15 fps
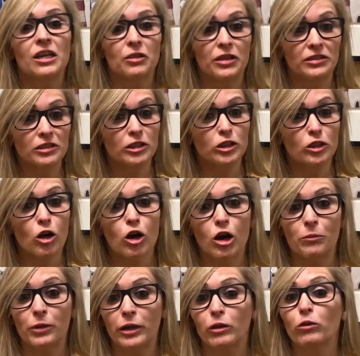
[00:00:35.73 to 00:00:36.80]
This is
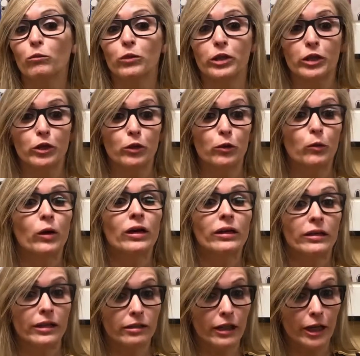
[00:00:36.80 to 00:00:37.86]
common when you
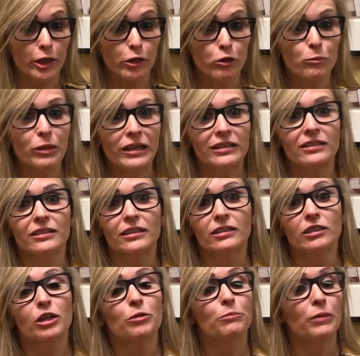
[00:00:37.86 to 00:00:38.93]
get new
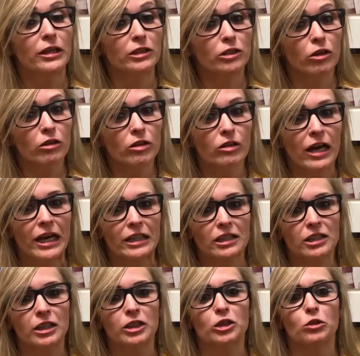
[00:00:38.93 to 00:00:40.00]
braces, may start
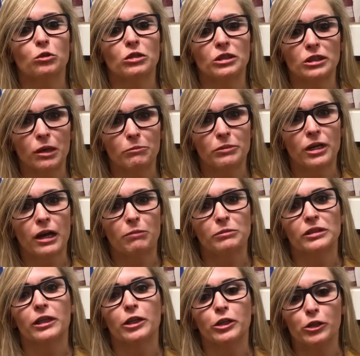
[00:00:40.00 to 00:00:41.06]
elastics, or sometimes
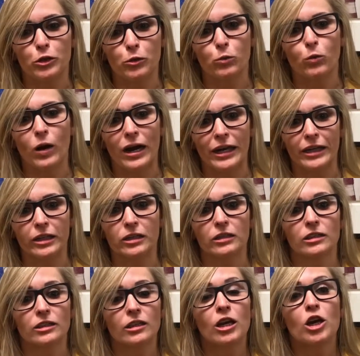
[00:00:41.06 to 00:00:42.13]
get new
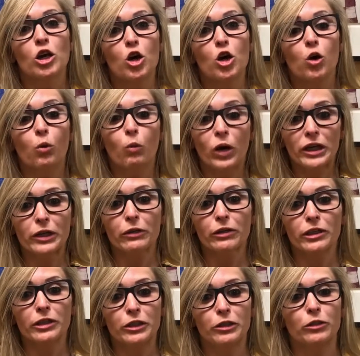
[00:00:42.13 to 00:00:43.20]
wires. What you
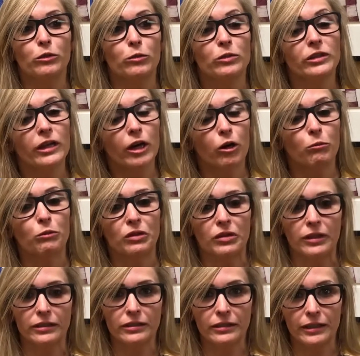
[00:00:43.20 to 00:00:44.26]
can do to help with
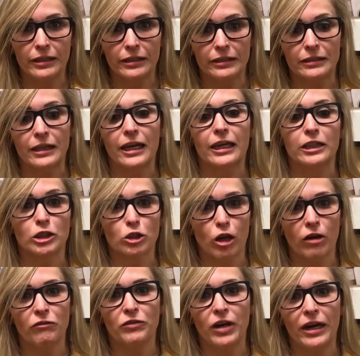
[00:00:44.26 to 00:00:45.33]
this is a
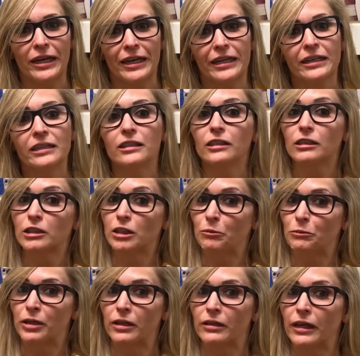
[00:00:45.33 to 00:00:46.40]
soft diet,
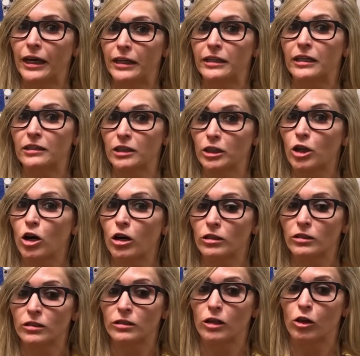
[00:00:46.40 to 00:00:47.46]
something that doesn't
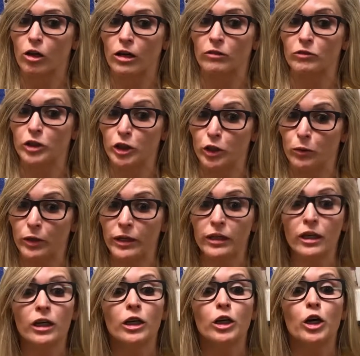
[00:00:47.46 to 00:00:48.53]
cause a lot of chewing,
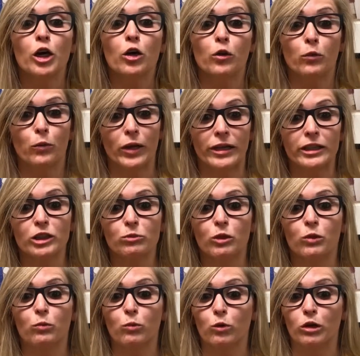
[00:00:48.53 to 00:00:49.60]
rinse
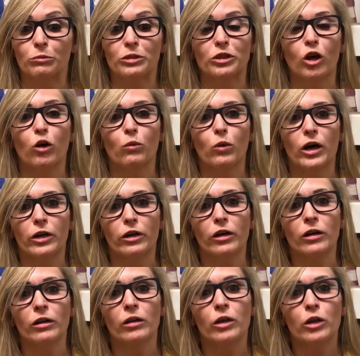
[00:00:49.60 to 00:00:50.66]
with warm salt
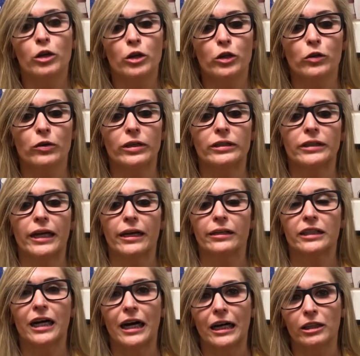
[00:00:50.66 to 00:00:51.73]
water. You can take
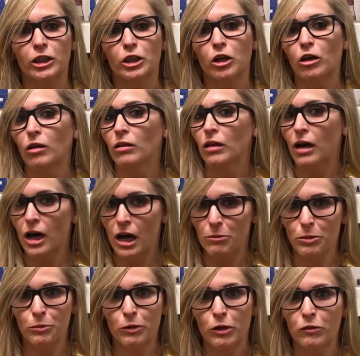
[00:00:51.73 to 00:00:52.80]
Tylenol,
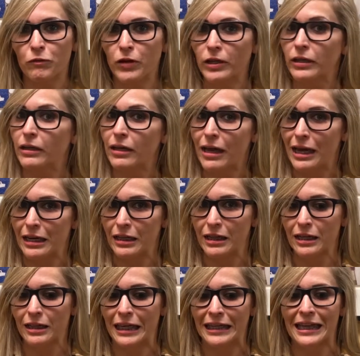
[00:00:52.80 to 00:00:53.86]
ibuprofen,
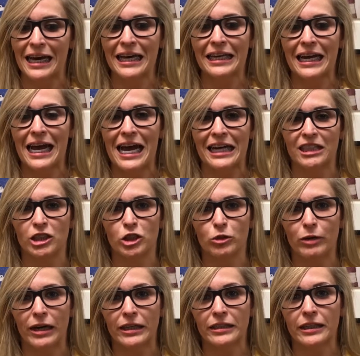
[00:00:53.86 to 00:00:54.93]
anything like that as
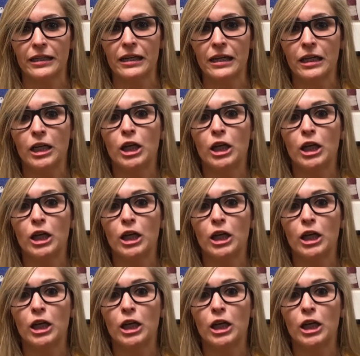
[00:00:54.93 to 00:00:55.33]
directed.